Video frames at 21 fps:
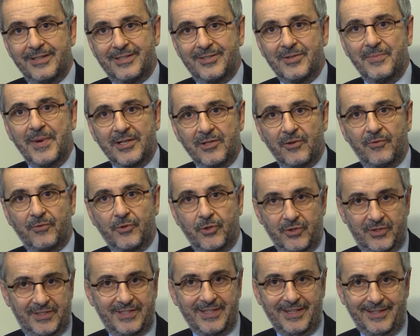a matter of
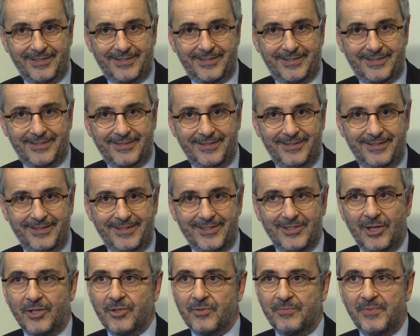good sense. It's
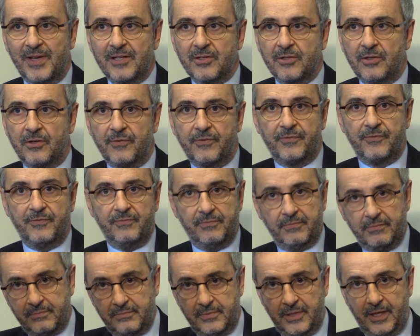not a matter of
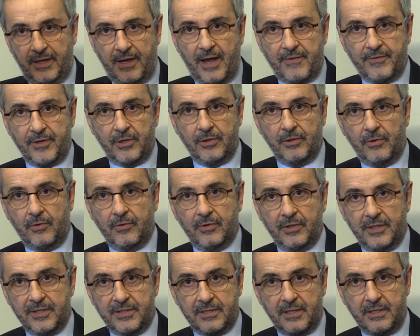having a long
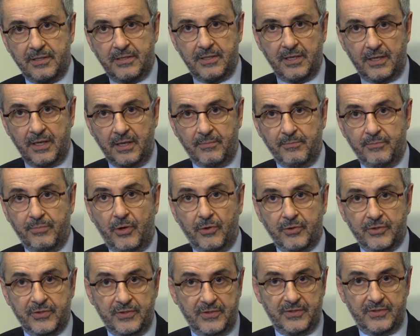list and ticking
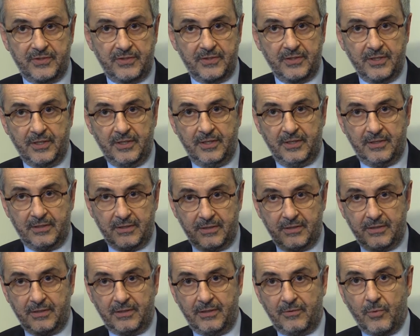boxes
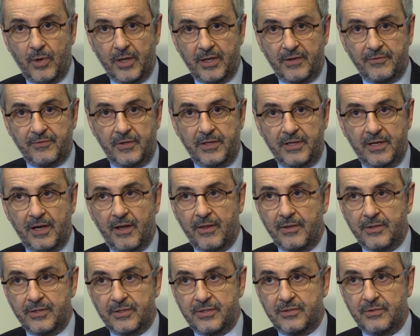one after the
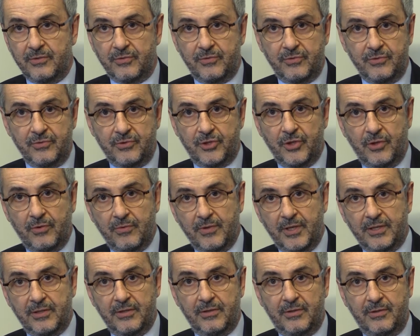other, so to show
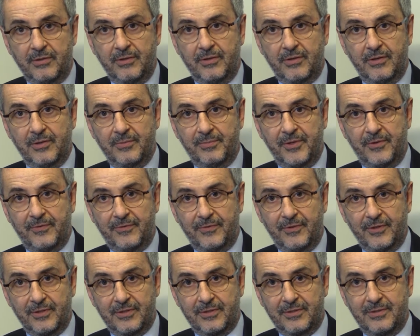that you're the
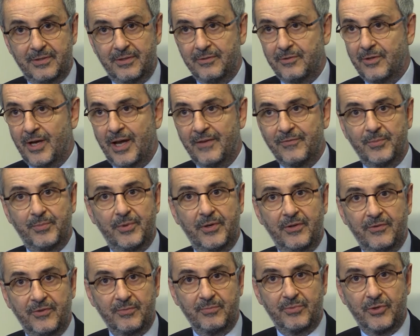perfect, you have the
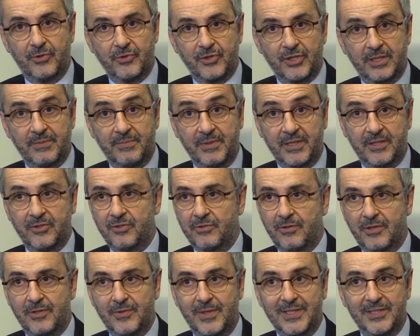perfect project because
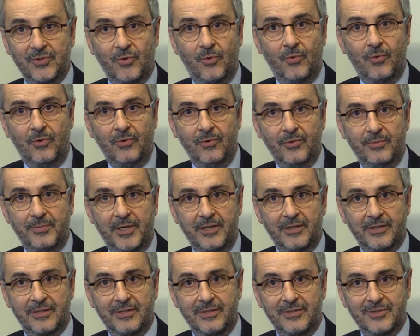you address all the
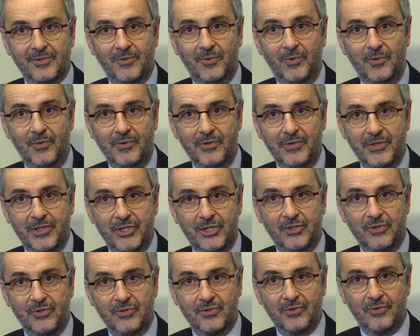markers, all the
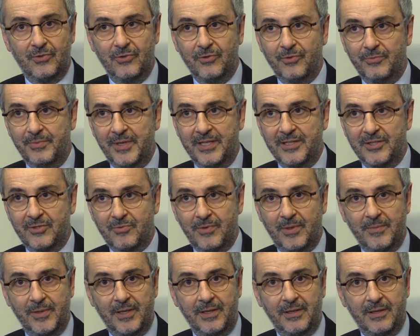issues, all the
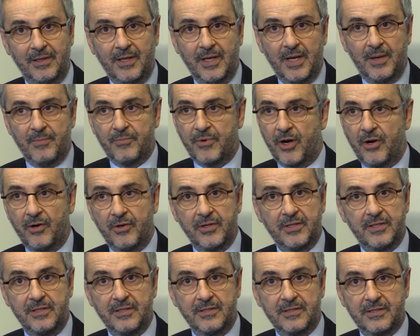mainstreaming
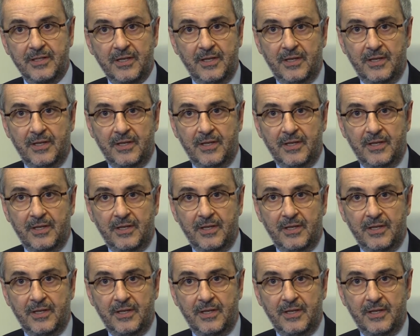priorities,